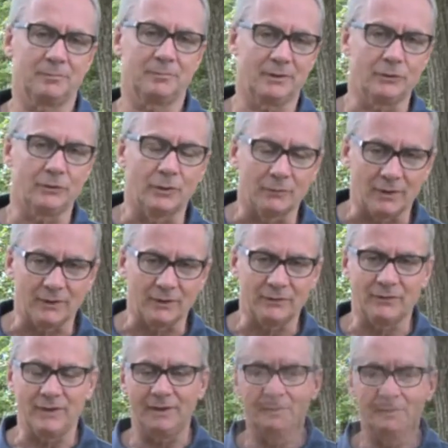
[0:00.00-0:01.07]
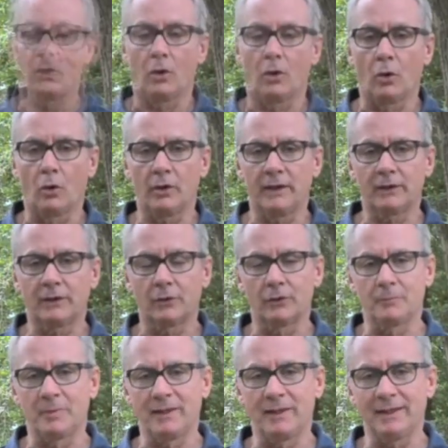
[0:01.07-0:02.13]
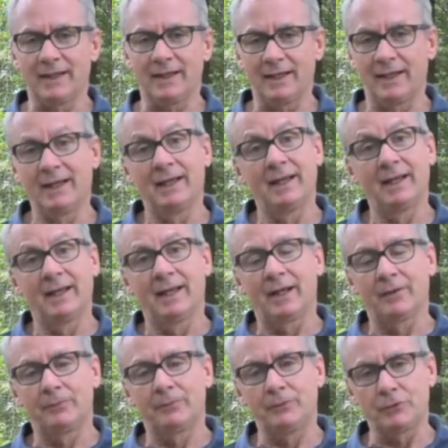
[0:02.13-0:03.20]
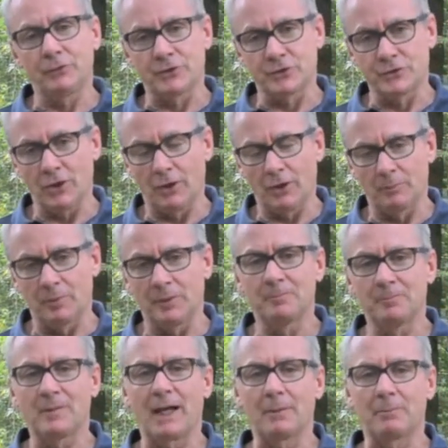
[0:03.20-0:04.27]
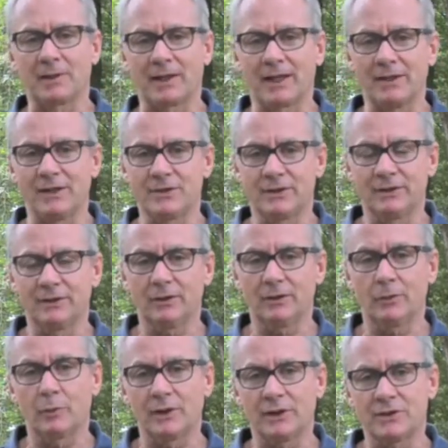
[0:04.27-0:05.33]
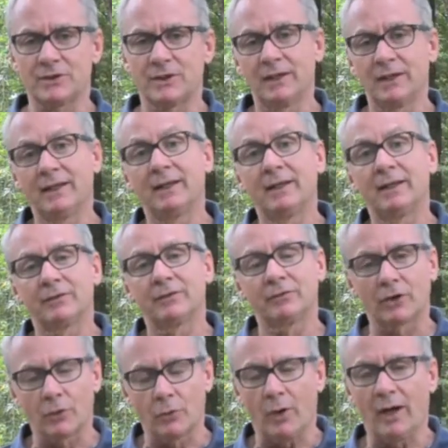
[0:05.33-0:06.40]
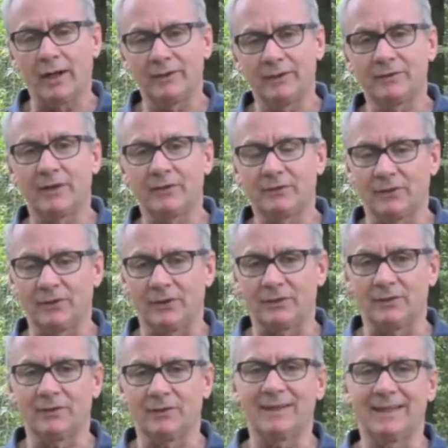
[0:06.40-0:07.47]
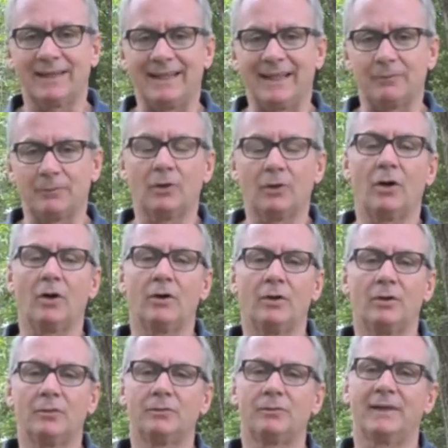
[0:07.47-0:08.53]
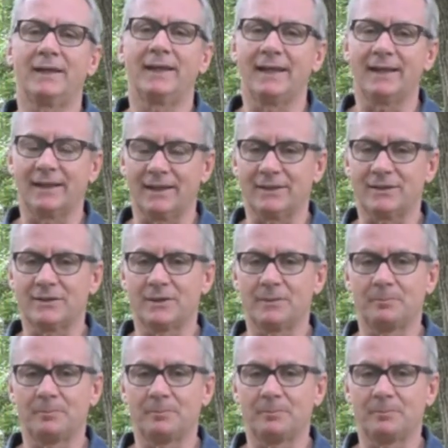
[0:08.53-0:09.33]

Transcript: university, or it could be a future job application which requires a certain level of English,